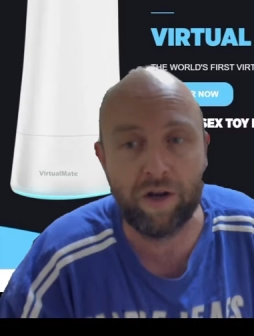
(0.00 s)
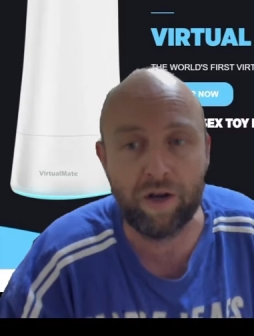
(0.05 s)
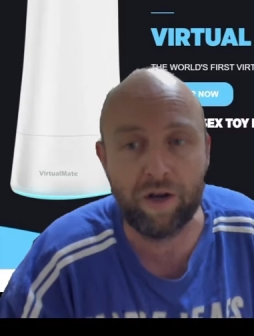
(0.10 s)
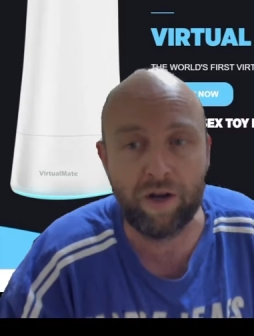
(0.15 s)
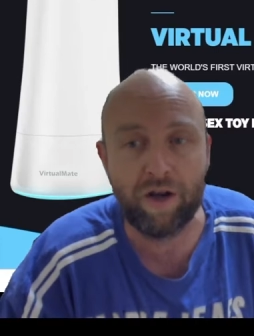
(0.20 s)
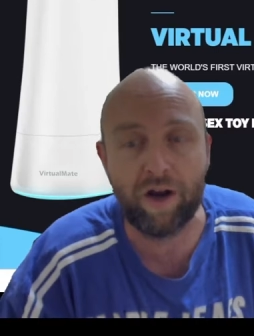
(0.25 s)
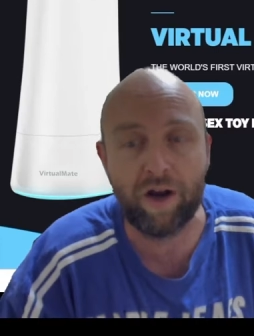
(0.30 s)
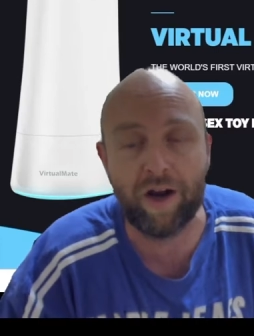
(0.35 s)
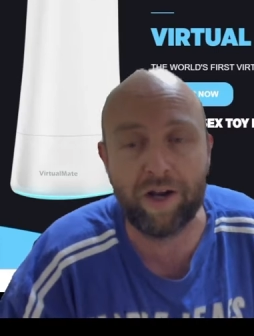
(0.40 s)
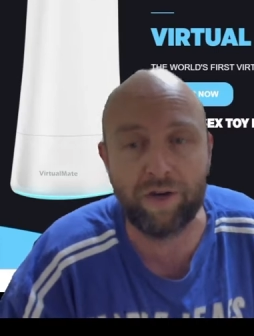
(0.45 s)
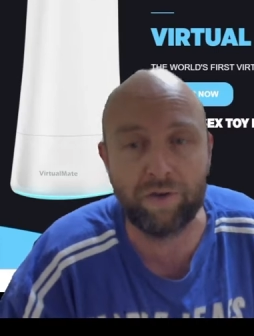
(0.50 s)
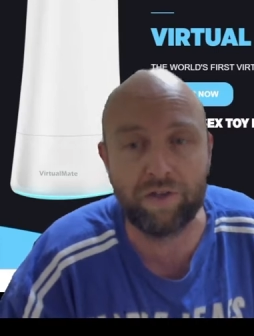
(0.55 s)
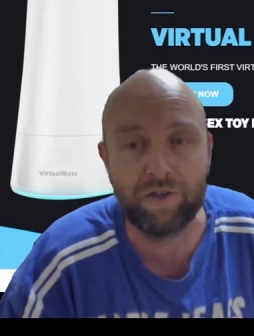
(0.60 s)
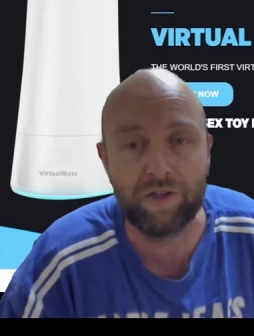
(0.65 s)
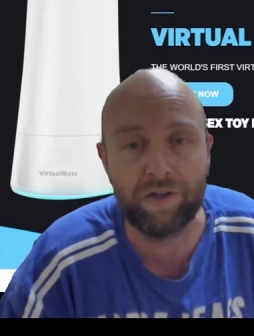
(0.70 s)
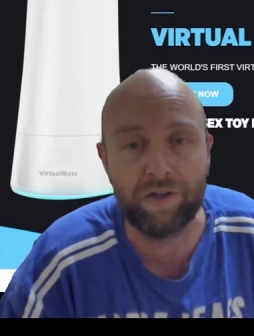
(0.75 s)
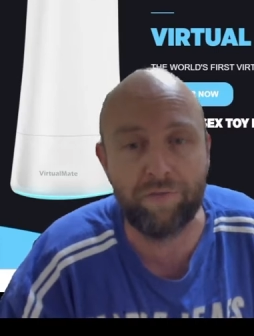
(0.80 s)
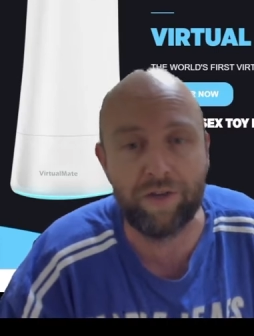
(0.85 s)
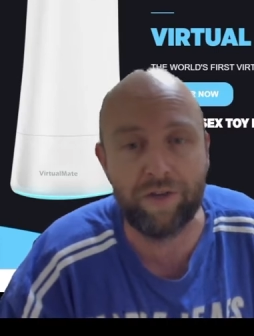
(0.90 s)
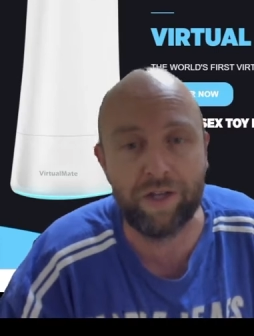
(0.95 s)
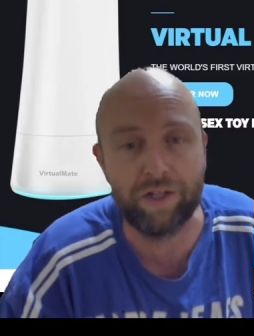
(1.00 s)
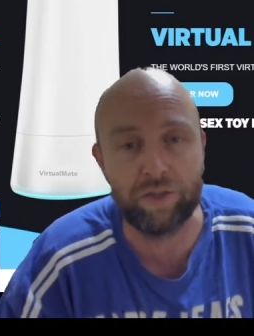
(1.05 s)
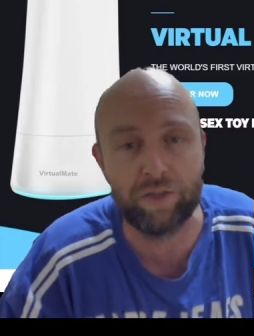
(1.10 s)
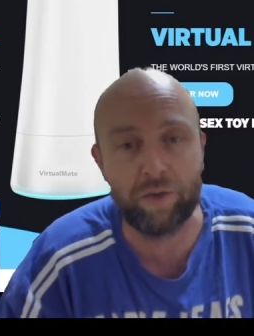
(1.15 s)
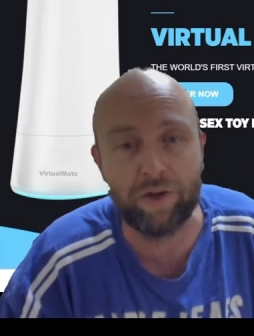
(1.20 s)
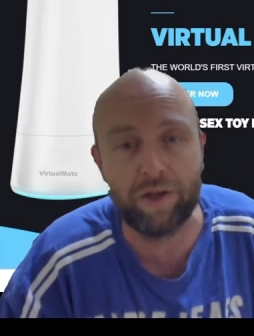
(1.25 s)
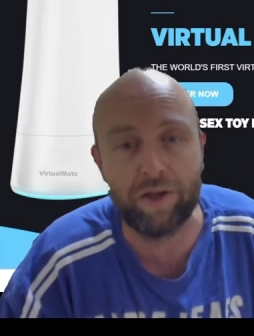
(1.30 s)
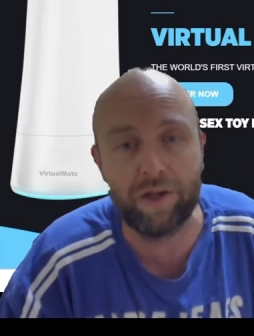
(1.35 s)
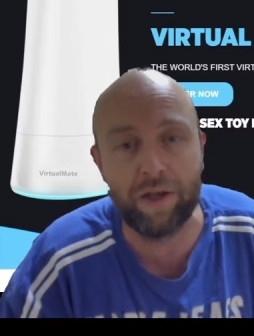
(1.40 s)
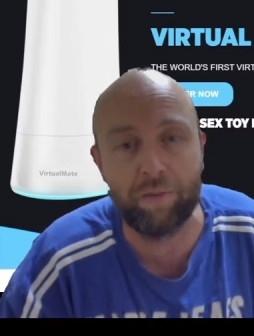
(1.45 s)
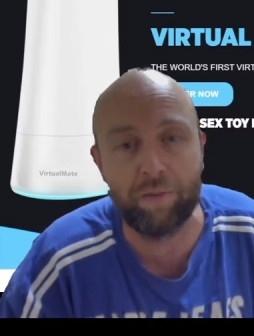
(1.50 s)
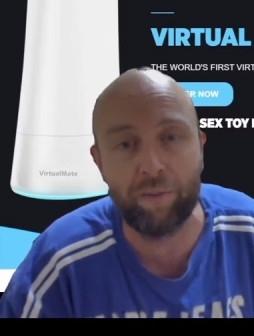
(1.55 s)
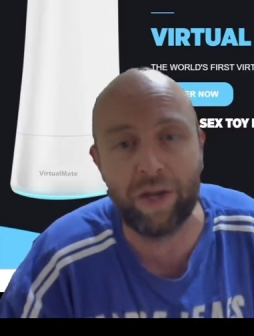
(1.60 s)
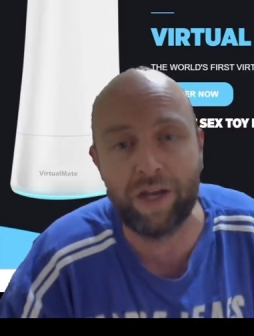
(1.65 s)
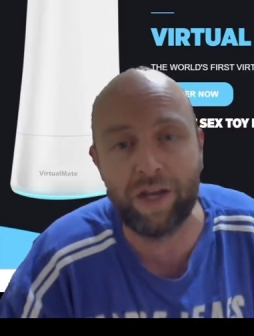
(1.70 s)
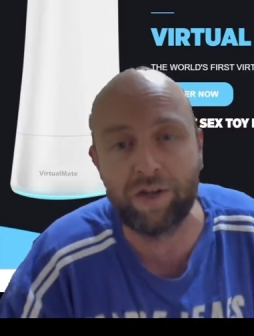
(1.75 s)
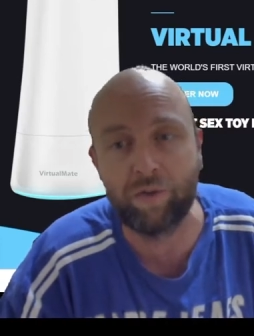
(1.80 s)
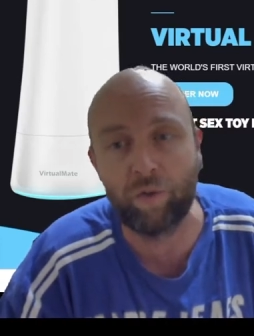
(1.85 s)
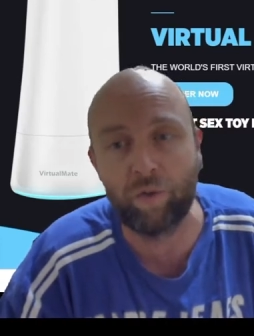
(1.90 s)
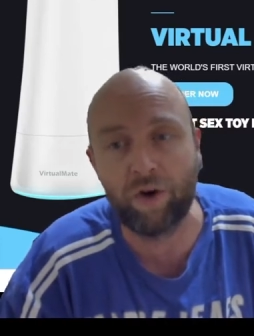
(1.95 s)
Hideout T V is where you can get paid
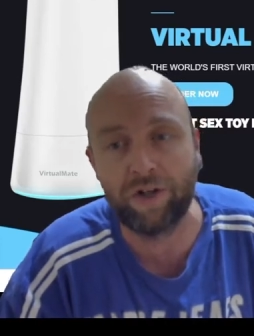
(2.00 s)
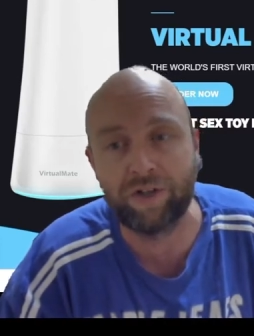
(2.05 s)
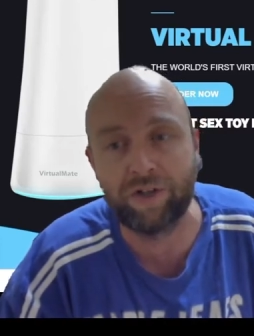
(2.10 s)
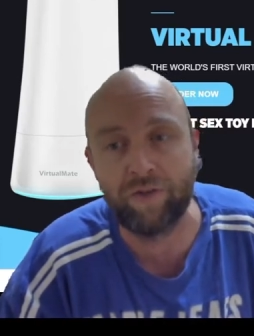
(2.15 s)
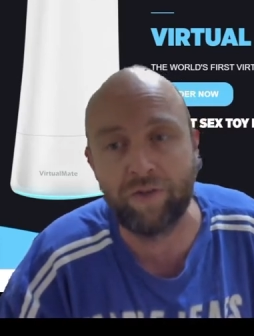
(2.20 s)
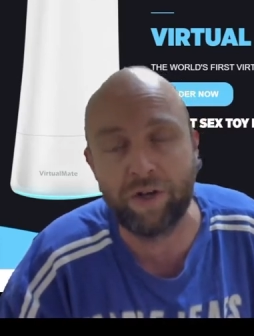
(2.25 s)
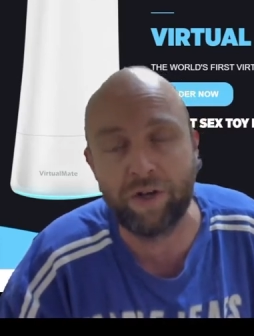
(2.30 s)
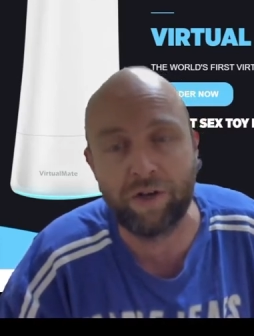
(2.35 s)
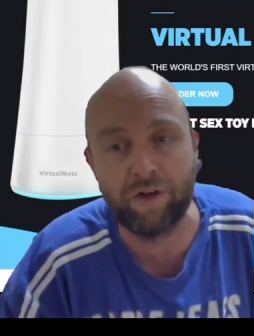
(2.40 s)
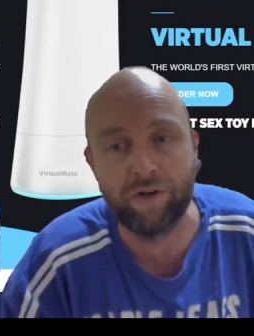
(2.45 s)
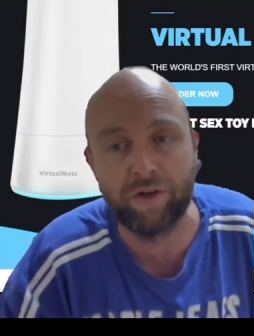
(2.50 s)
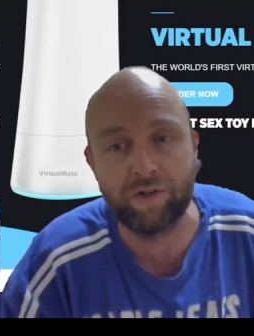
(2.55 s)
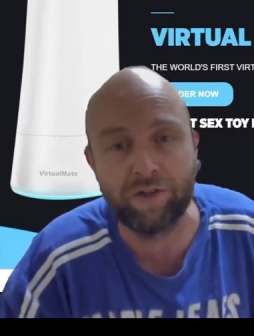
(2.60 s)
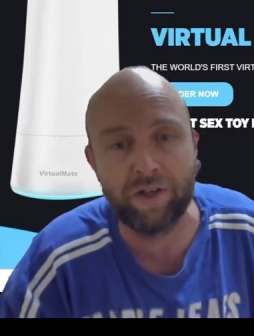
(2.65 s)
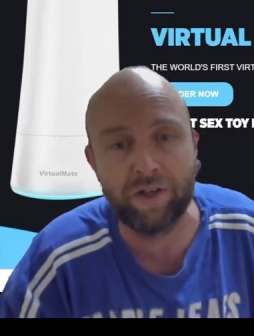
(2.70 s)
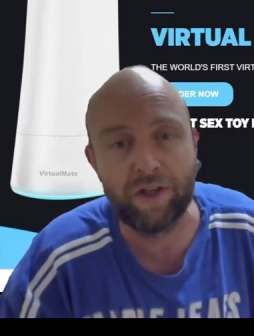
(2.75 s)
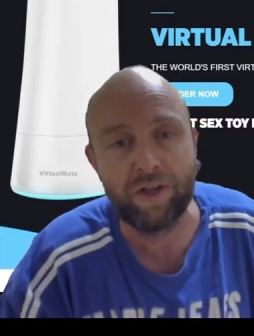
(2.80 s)
to watch videos.